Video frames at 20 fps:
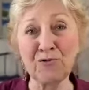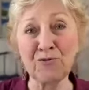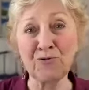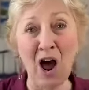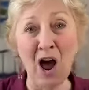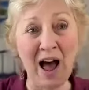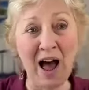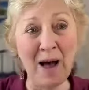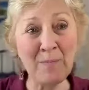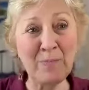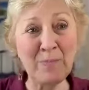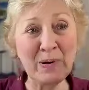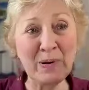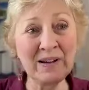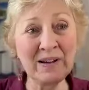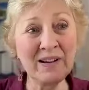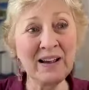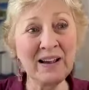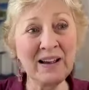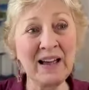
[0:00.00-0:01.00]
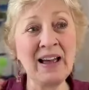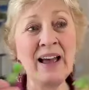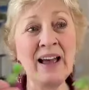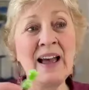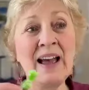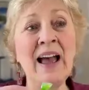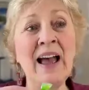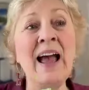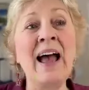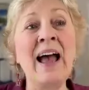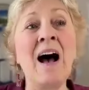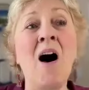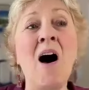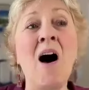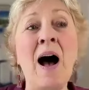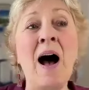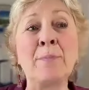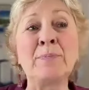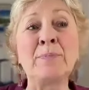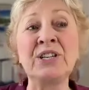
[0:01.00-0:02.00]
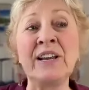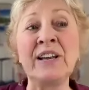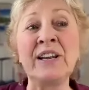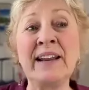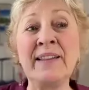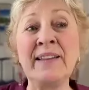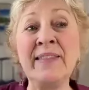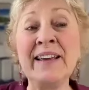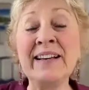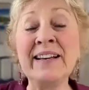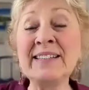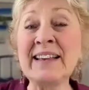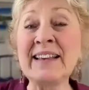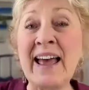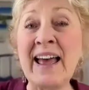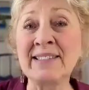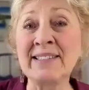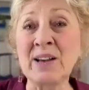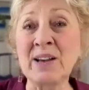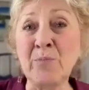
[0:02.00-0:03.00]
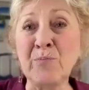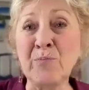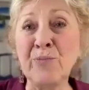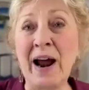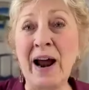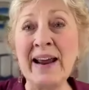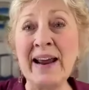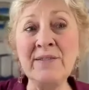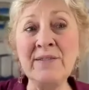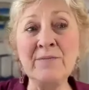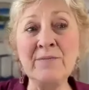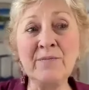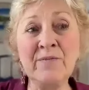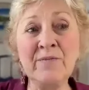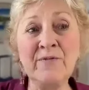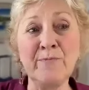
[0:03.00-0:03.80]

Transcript: drop option, and this adds a bright